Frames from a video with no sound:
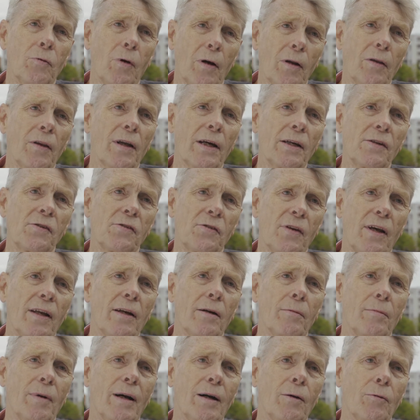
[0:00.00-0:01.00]
what they said
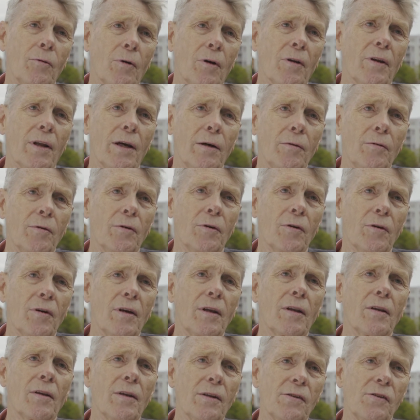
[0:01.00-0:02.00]
about what they were
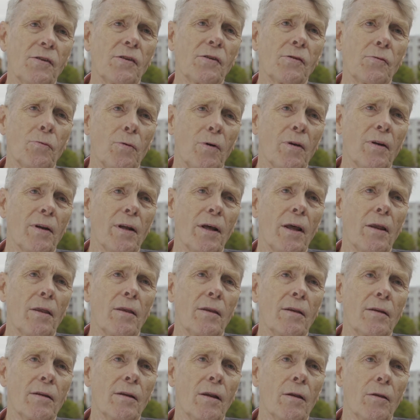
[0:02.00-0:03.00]
doing, this is what they
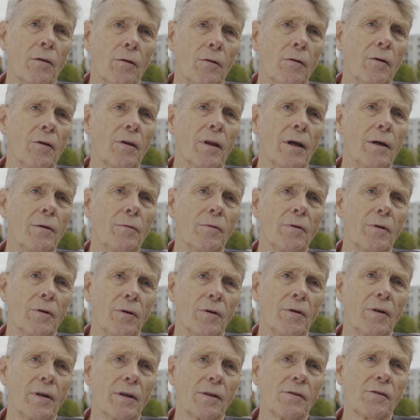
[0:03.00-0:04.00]
thought they were
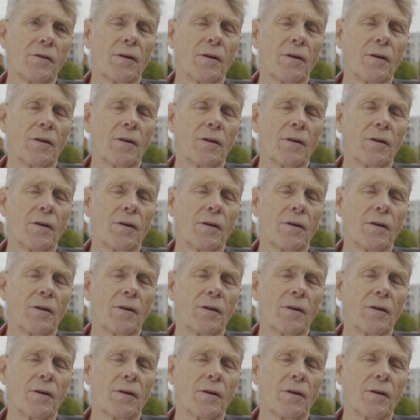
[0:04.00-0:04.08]
doing.